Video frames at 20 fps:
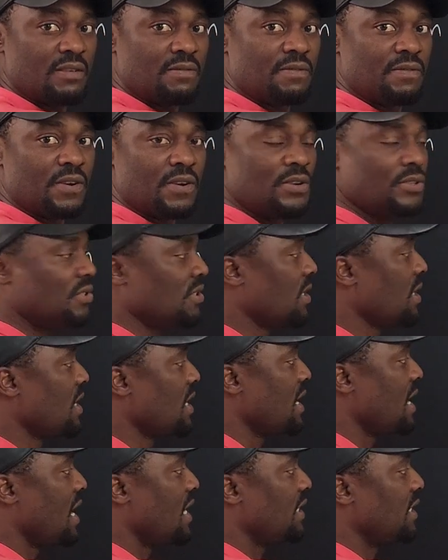the first
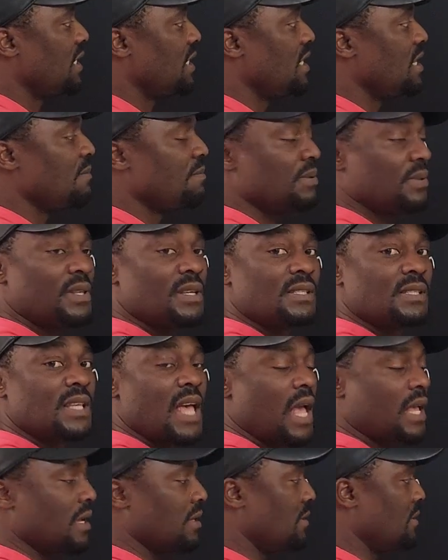and keep the
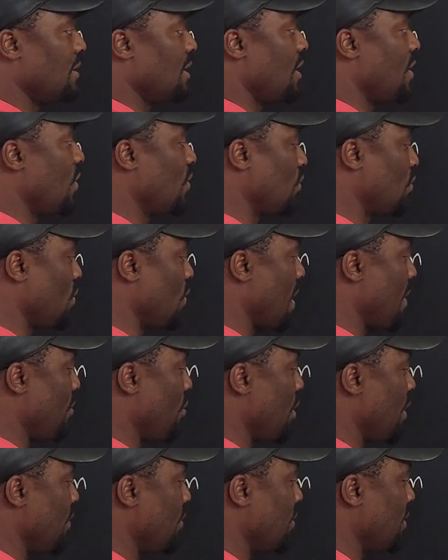second. So I'm
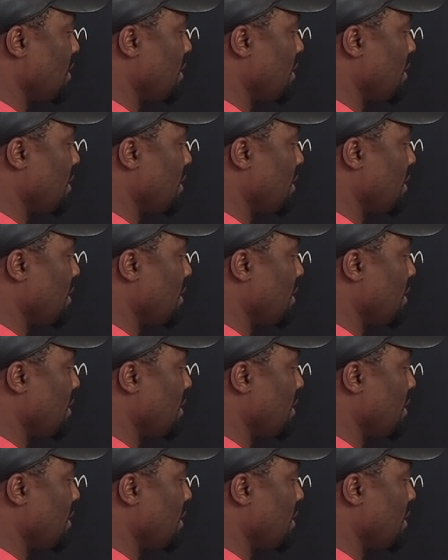going to